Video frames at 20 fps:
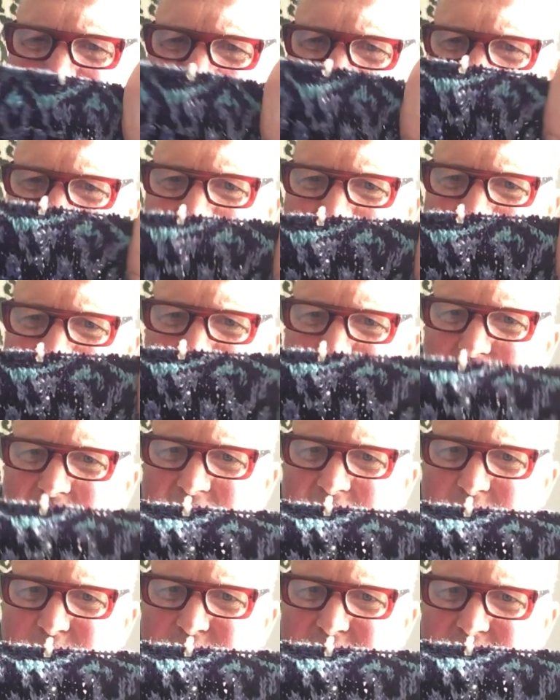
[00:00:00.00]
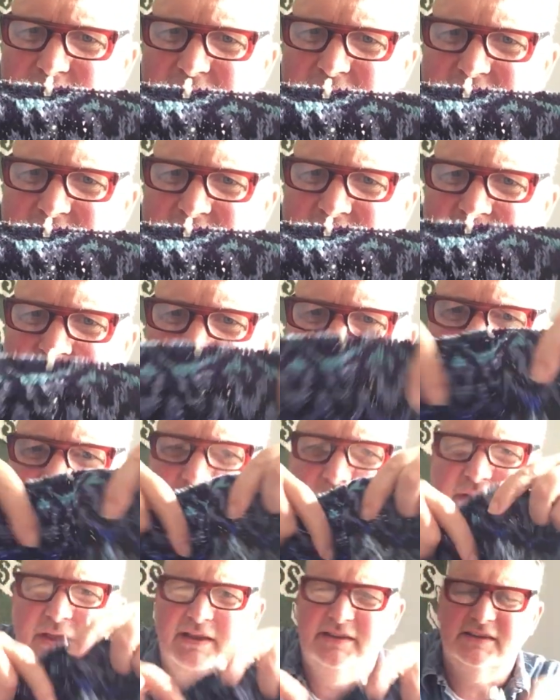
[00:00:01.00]
don't care what happens.
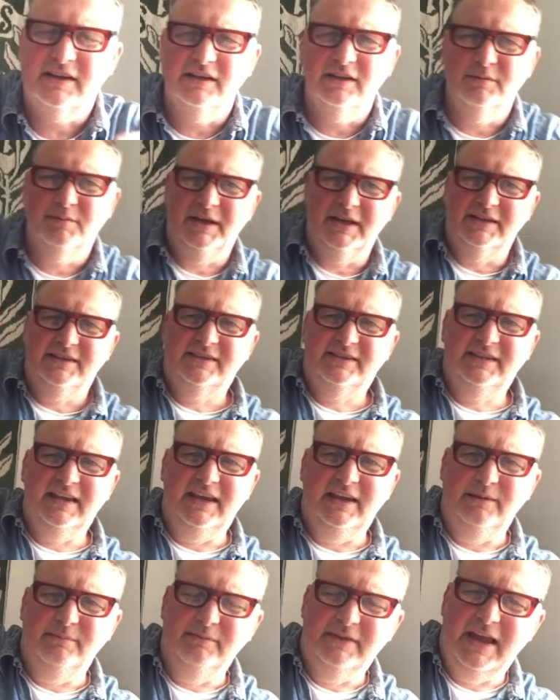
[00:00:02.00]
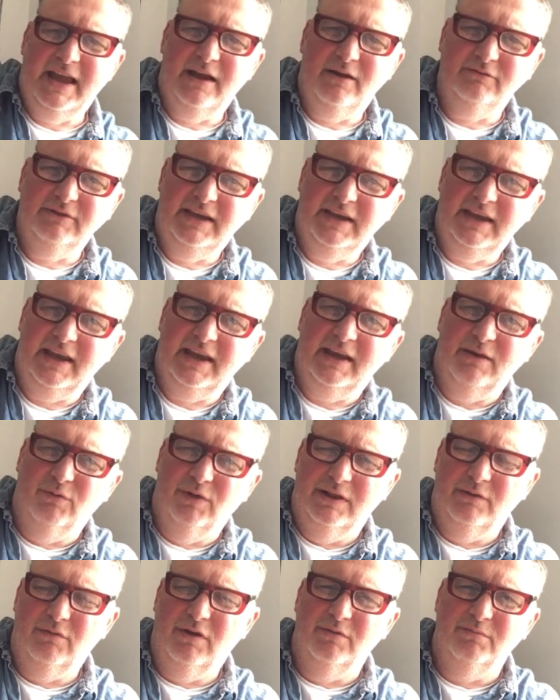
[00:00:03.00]
So there's going to be a seam down here.
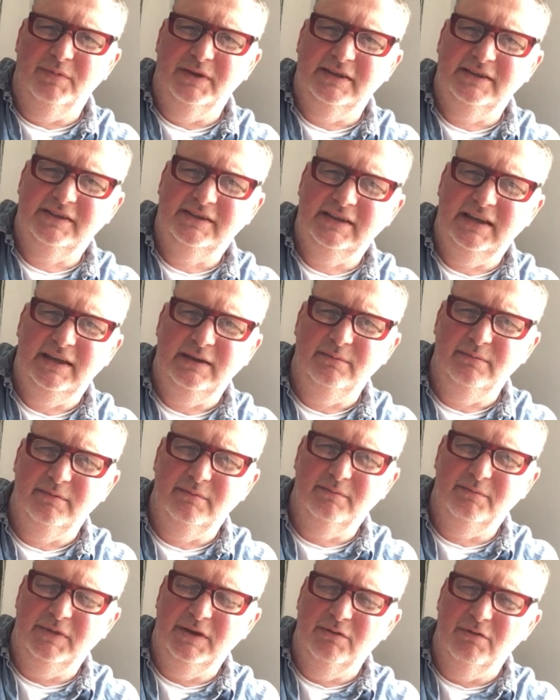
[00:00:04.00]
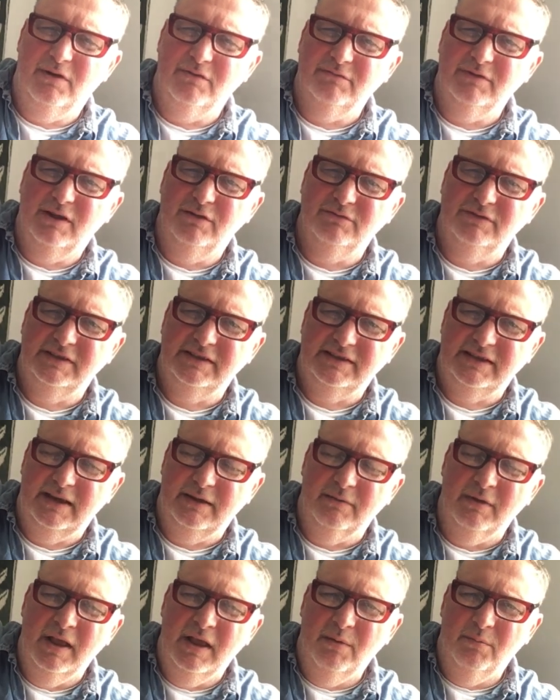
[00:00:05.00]
Well, it won't be a seam, you won't notice
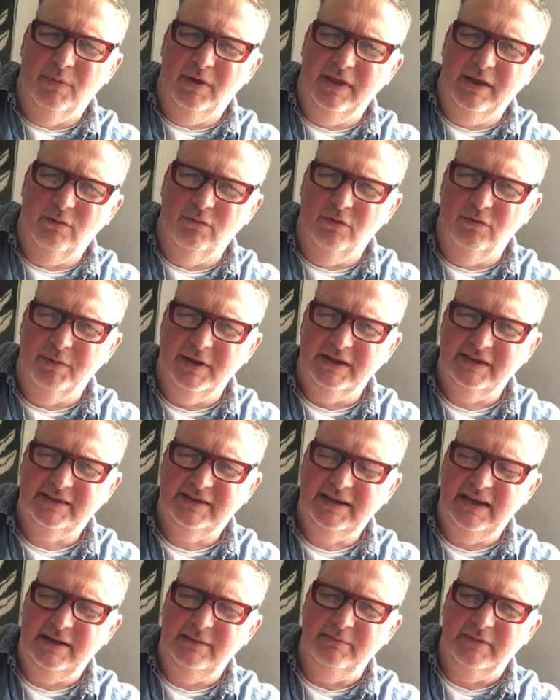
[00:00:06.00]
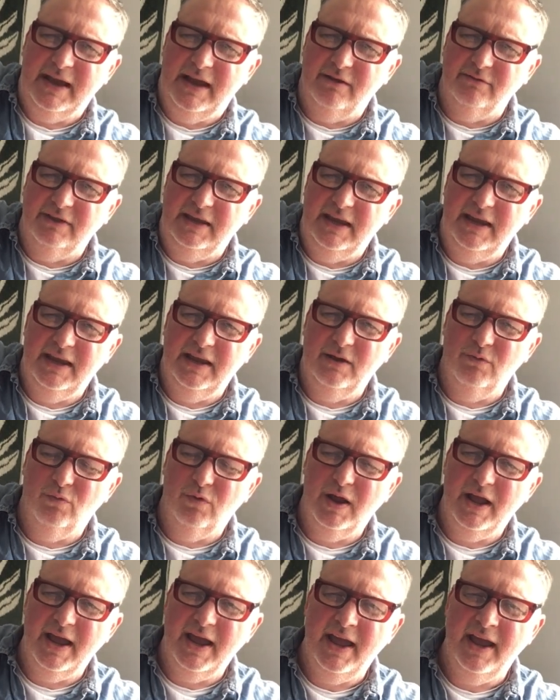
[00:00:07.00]
it, but there will be a seam down here
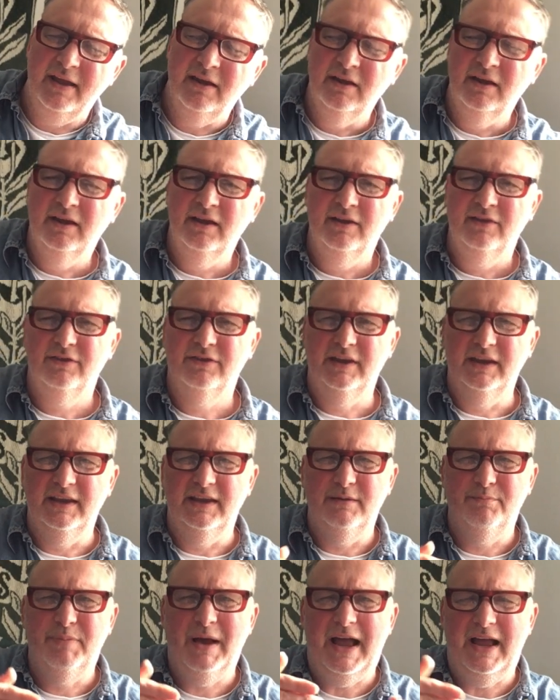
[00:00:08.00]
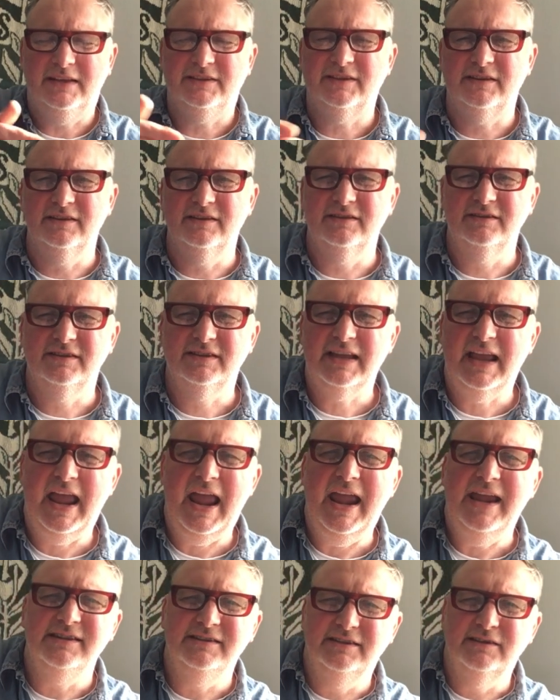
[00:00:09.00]
where the patterns
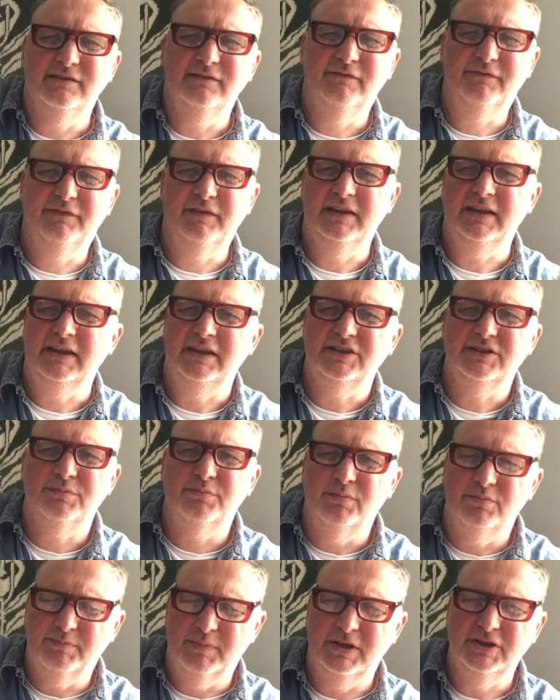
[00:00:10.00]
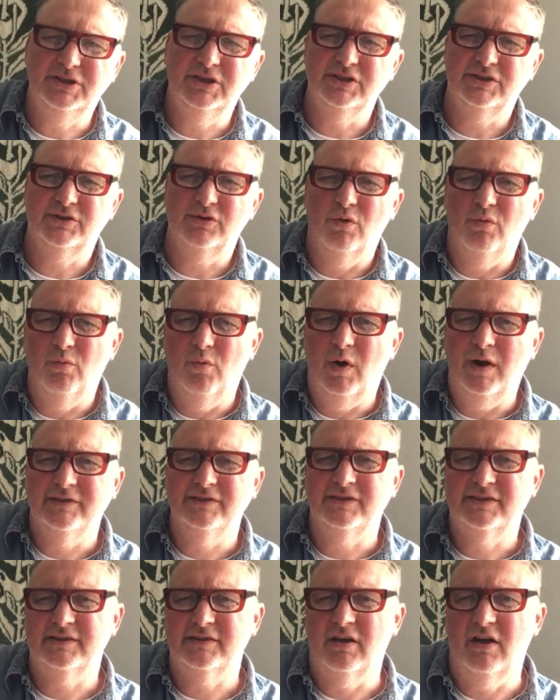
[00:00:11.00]
end and finish, but just on
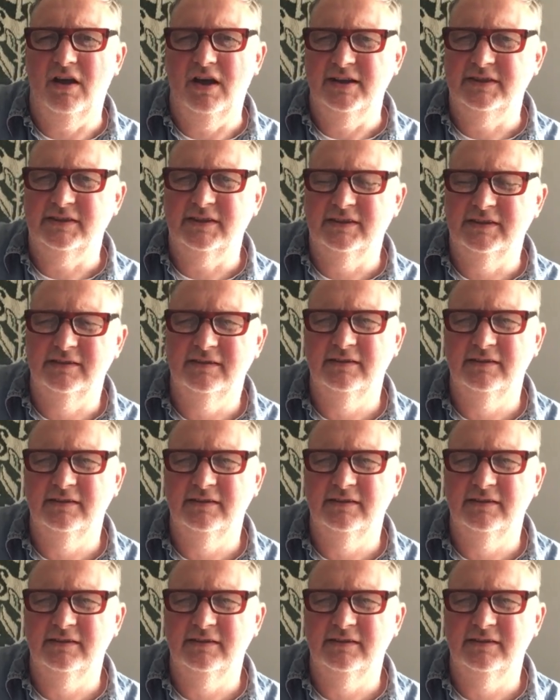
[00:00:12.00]
one side.